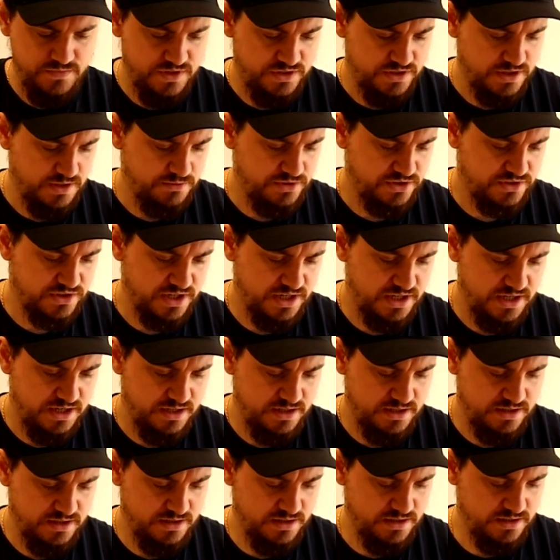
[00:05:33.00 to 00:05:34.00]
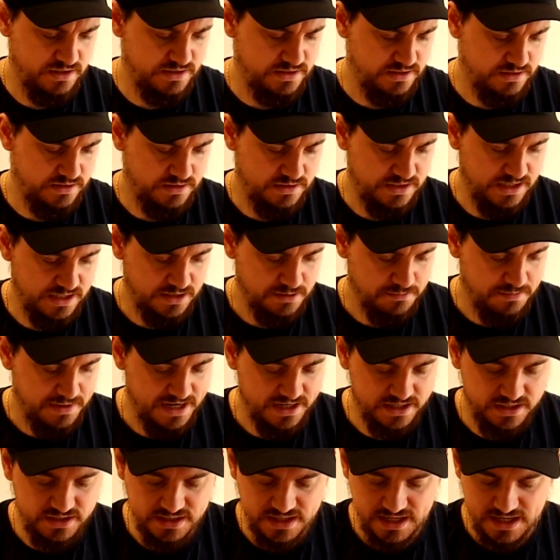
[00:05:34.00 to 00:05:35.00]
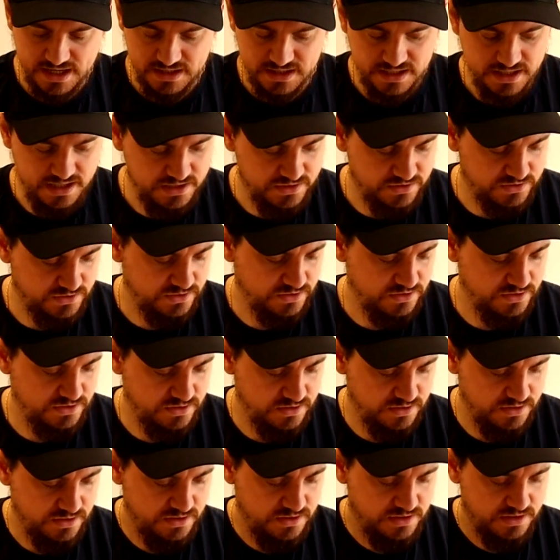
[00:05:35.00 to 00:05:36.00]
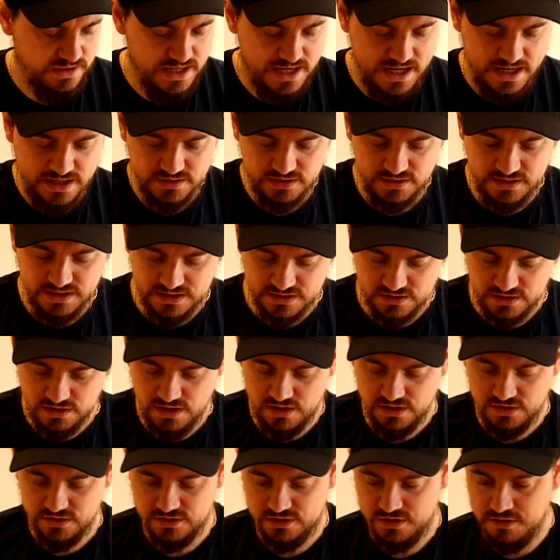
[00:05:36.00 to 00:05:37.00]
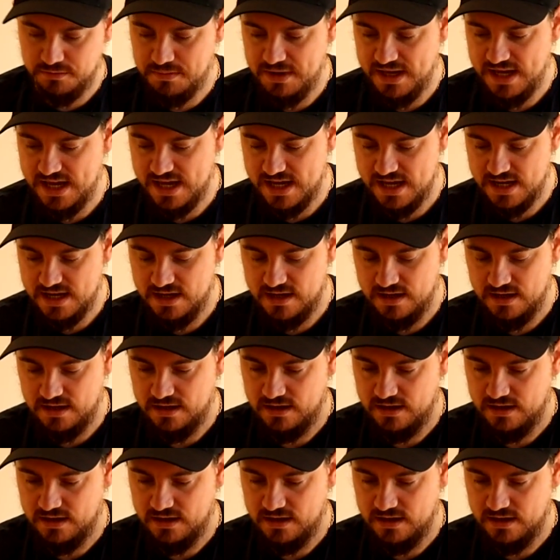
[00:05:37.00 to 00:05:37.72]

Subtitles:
So I'm just going to take the packaging out of this. Yeah, so this looks to be